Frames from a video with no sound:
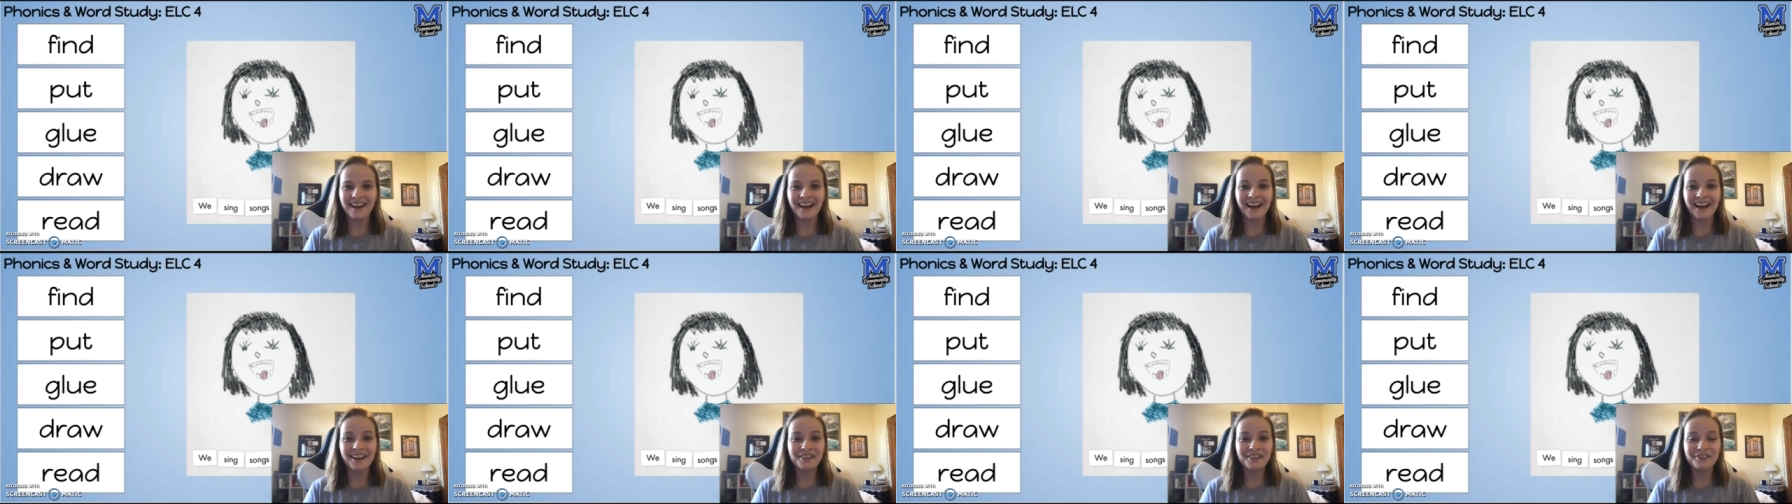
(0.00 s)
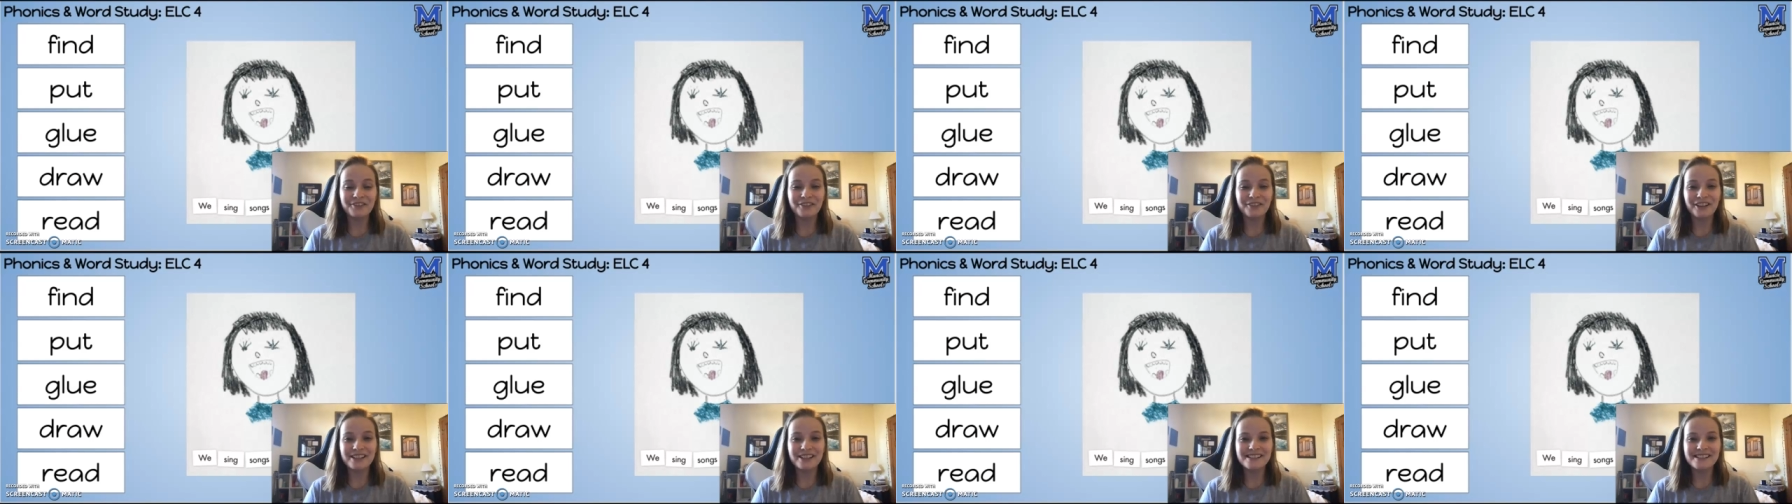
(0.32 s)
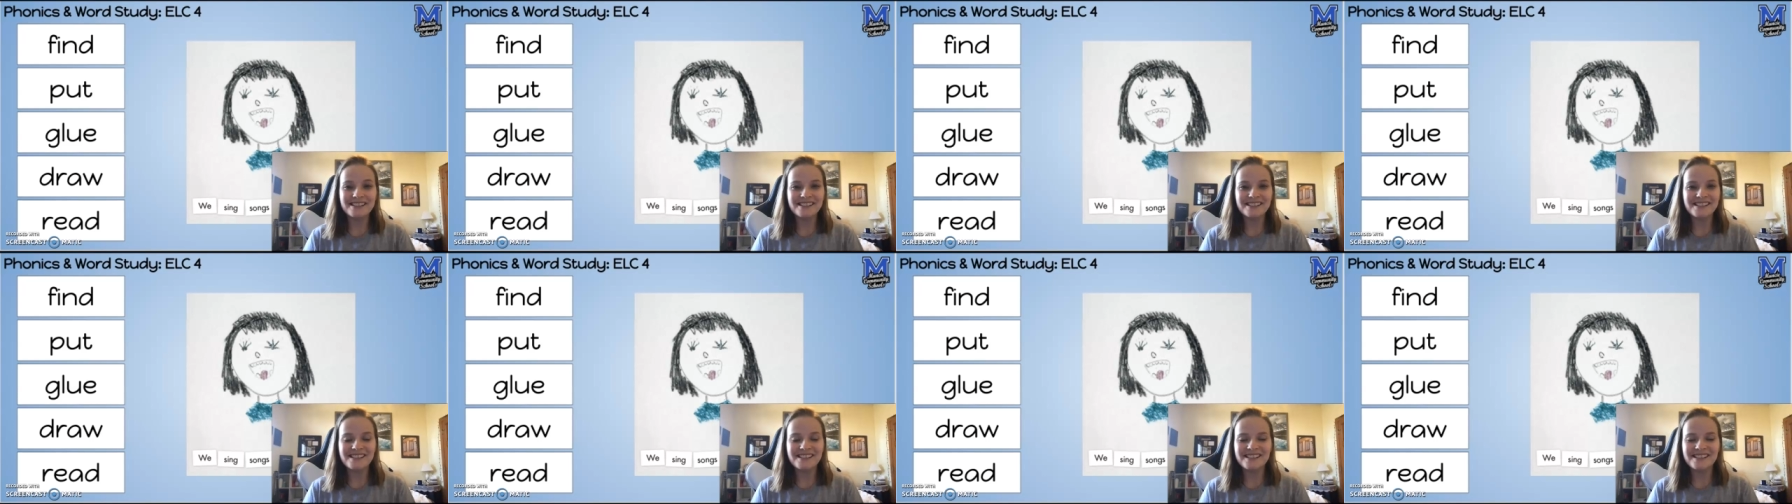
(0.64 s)
Hi
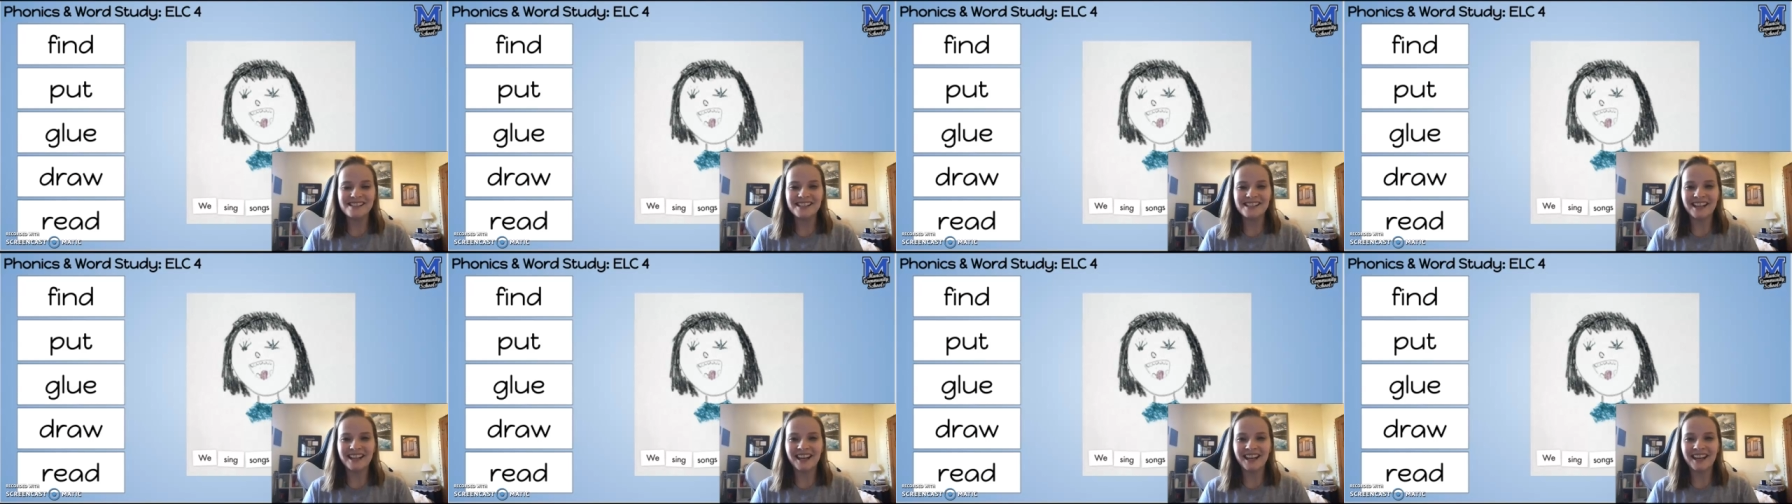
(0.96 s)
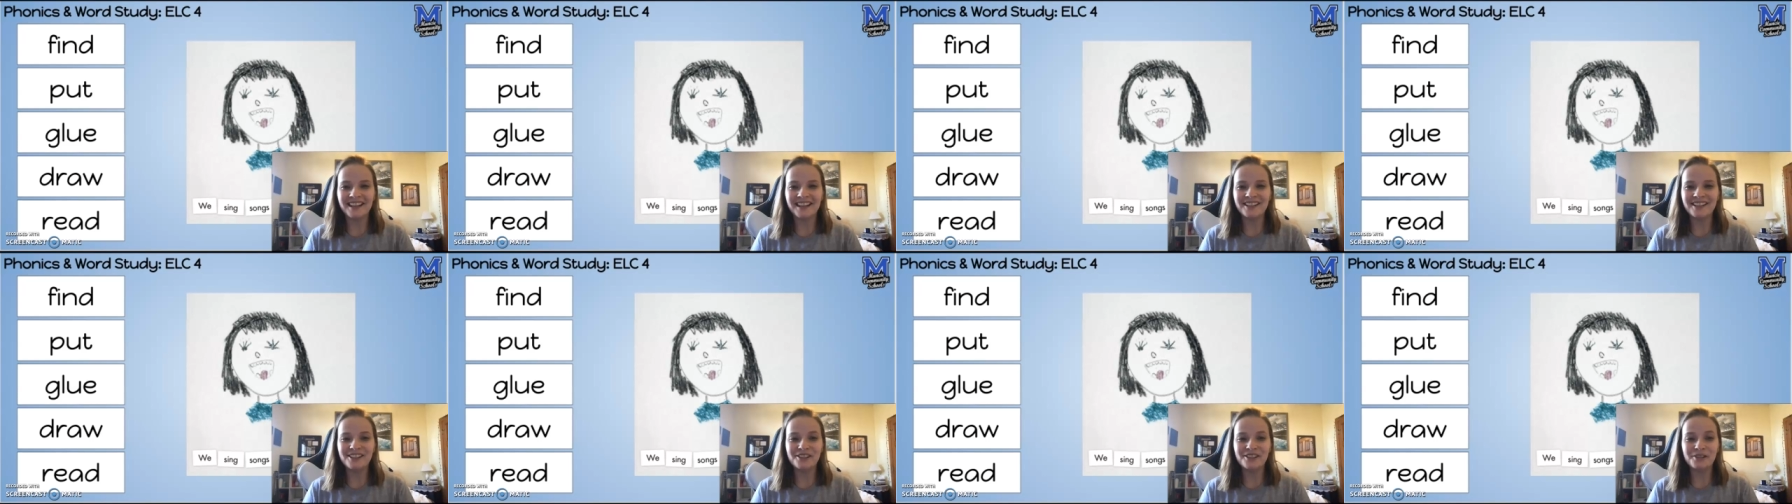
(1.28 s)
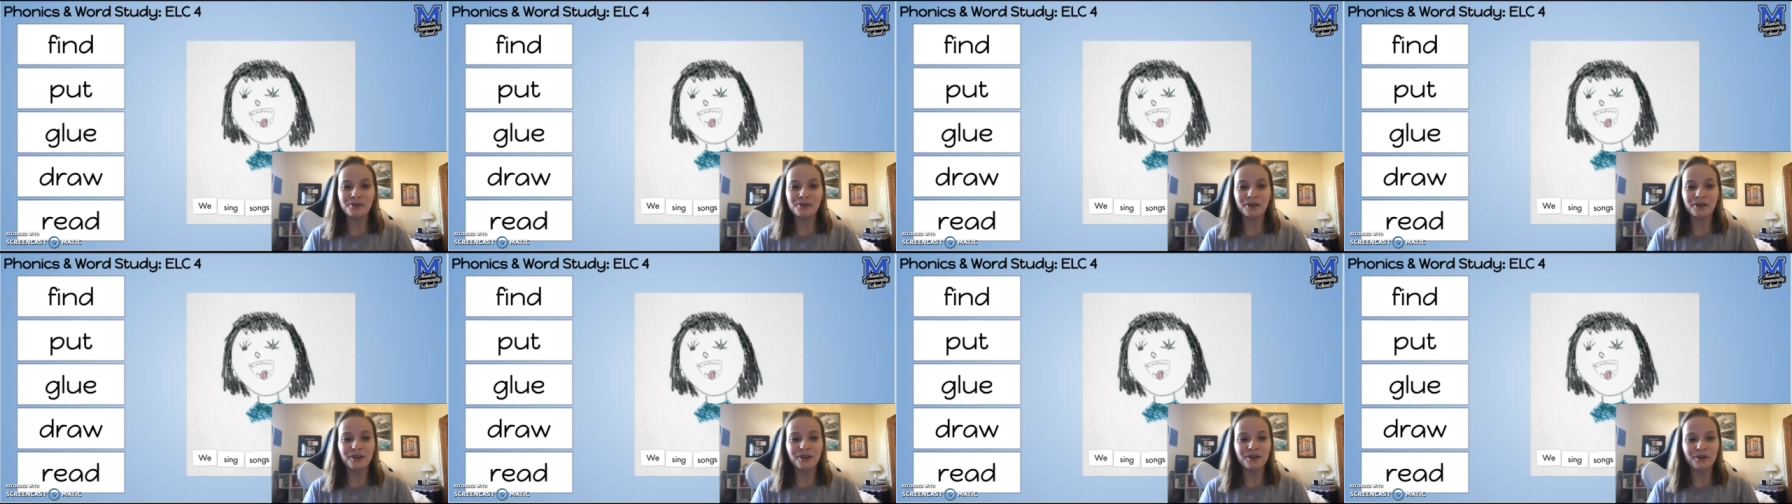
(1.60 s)
friends, today
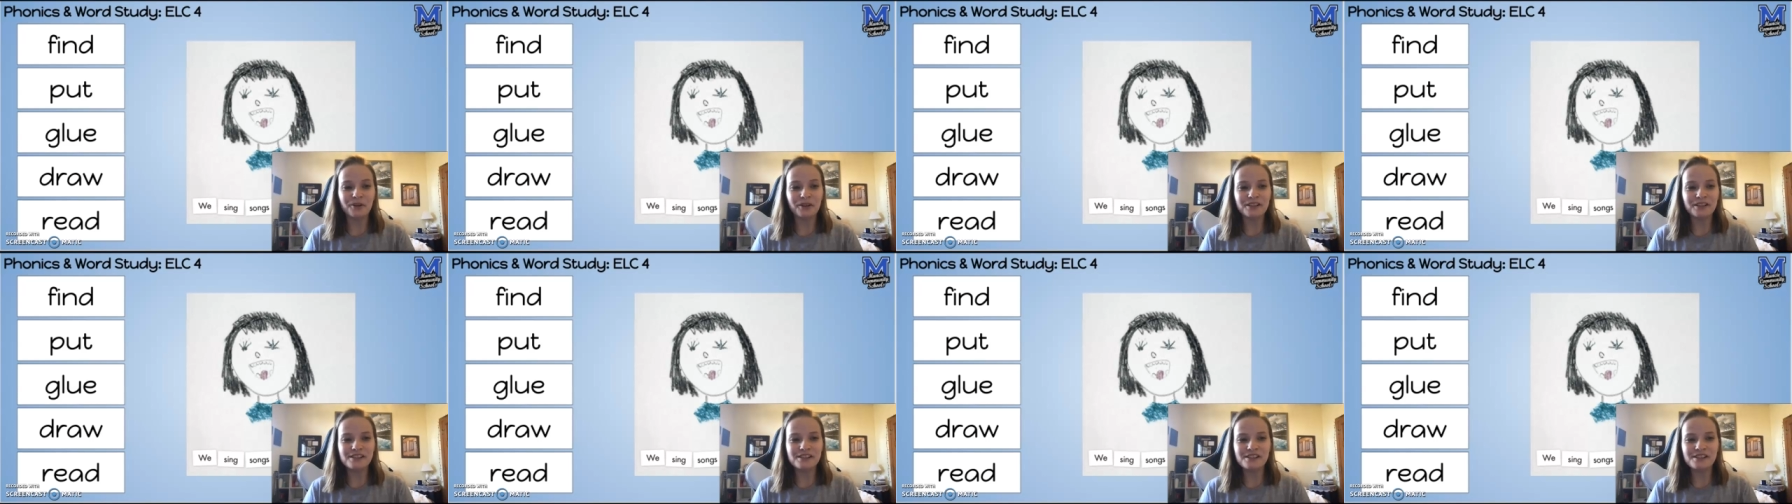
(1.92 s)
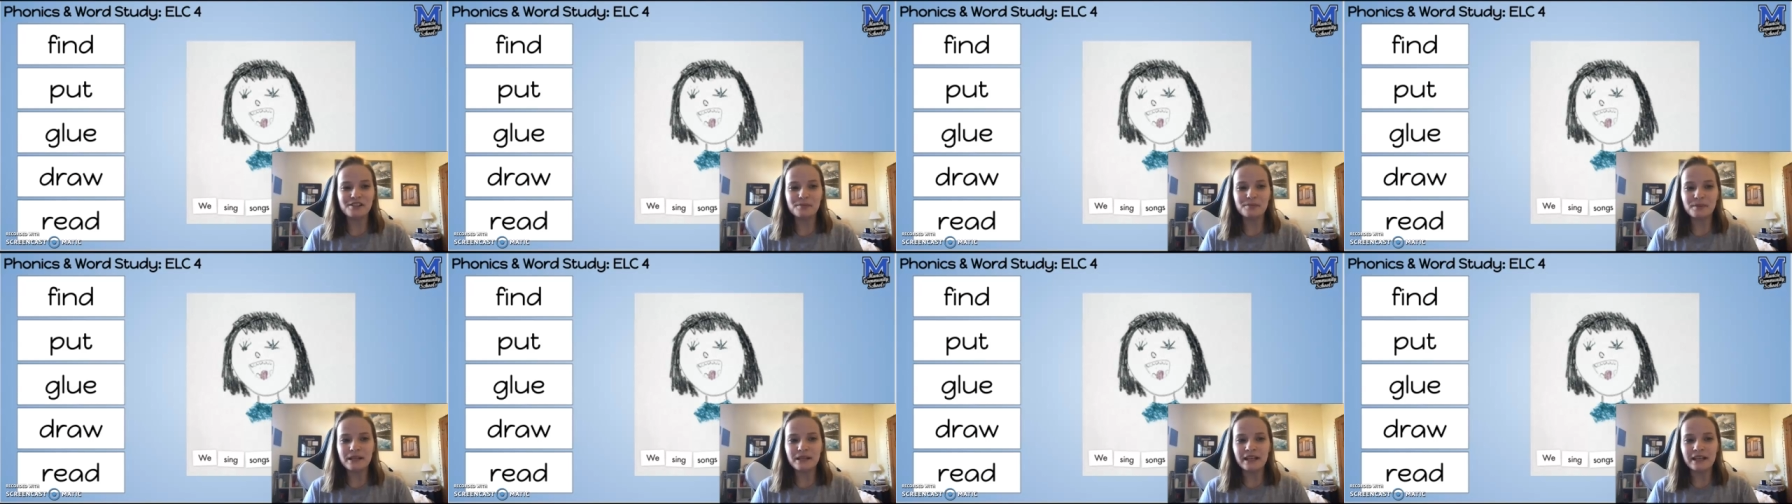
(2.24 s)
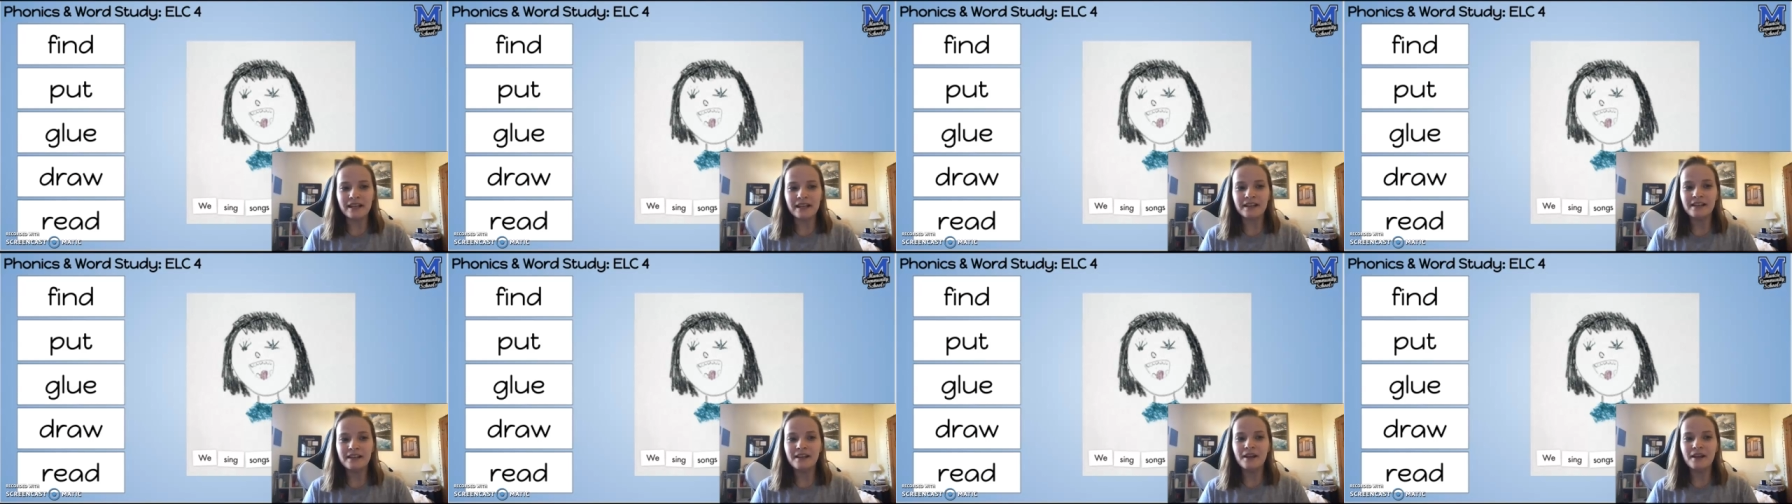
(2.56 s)
you are going to
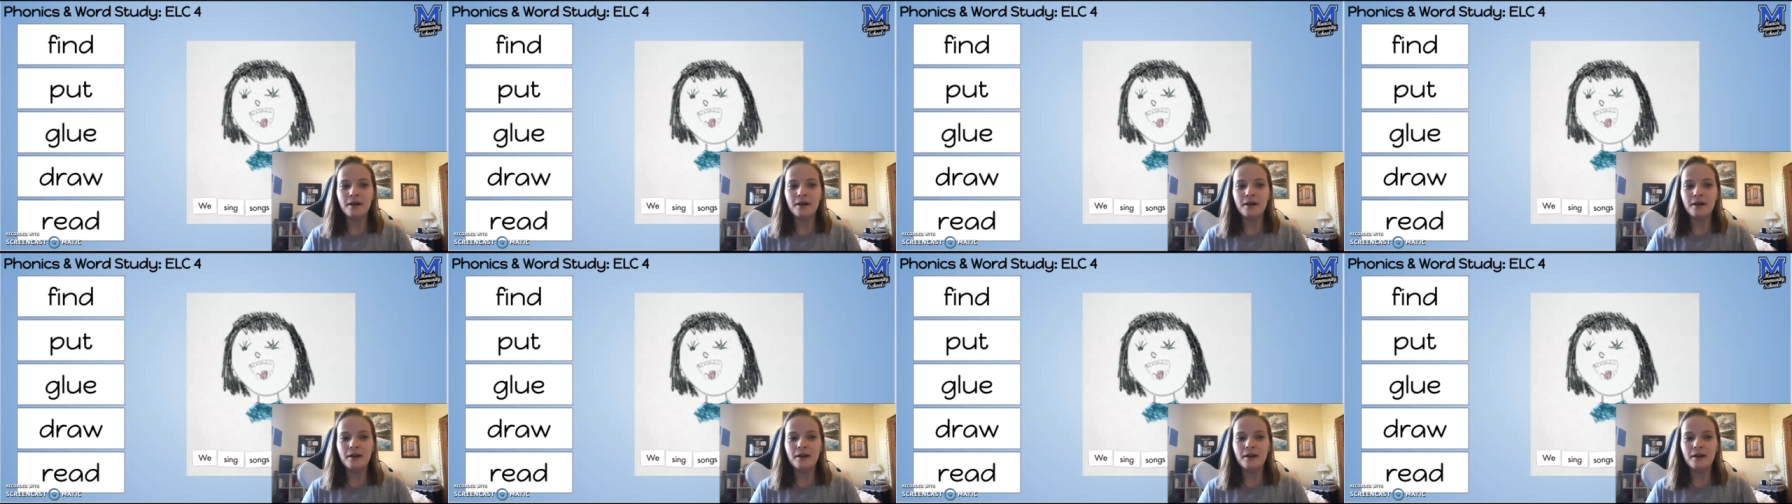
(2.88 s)
be